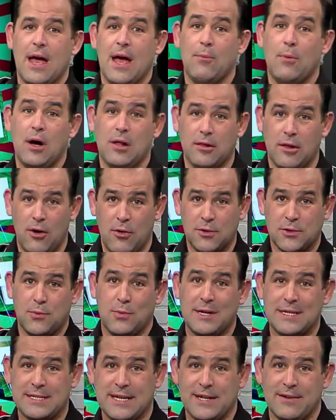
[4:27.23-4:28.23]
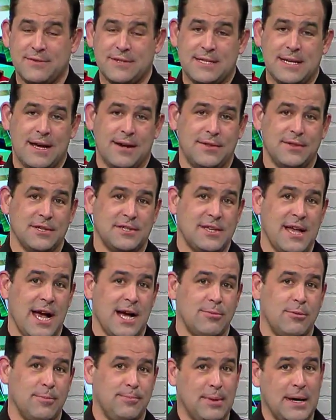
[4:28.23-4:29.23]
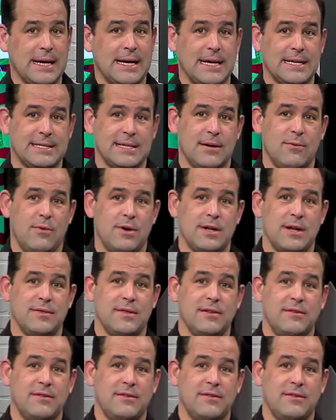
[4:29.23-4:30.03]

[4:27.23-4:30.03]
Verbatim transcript: And while Lowe's was out of stock in the stackable buckets I wanted,